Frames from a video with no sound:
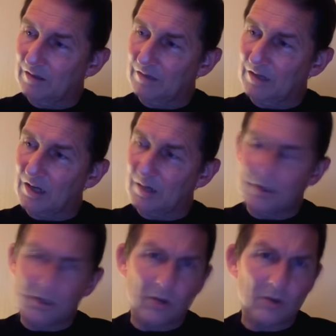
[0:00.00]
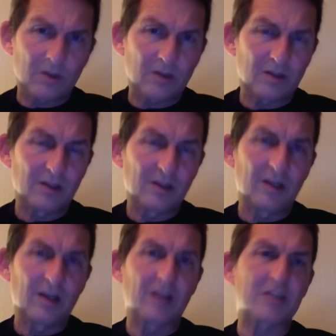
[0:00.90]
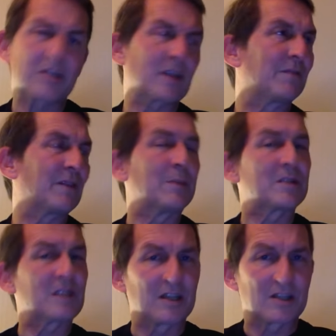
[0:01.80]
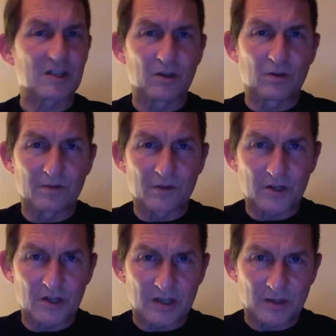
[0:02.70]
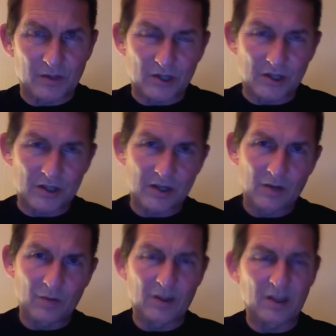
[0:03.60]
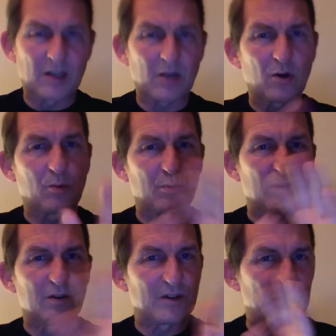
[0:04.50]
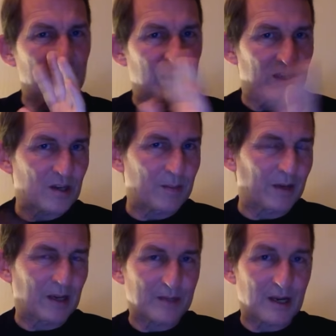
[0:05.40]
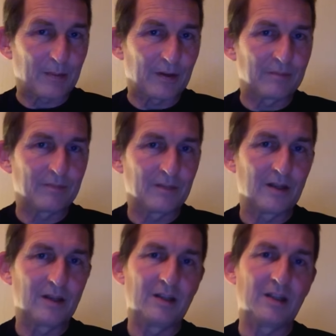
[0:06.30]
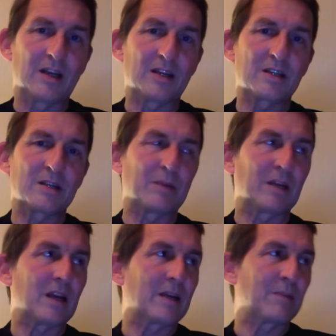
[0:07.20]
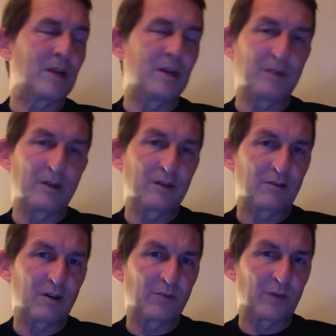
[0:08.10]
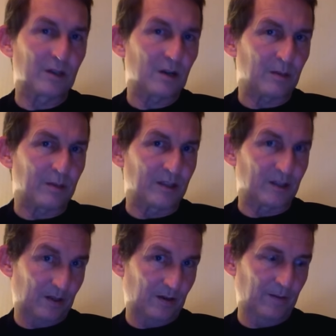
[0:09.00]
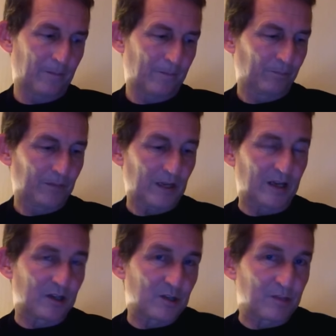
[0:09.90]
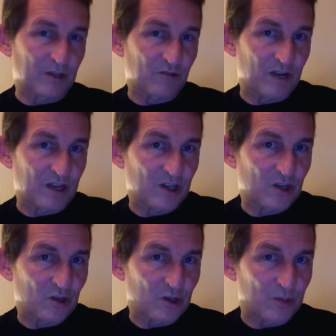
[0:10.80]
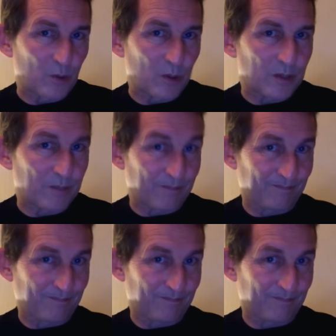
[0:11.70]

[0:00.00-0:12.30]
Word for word: reliably told. And the second famous thing is the university, which is where the Open University summer camps happen. Yes, it's a bit like Bohemian Grove with carpets. And it's a mixed race, it's not just boys.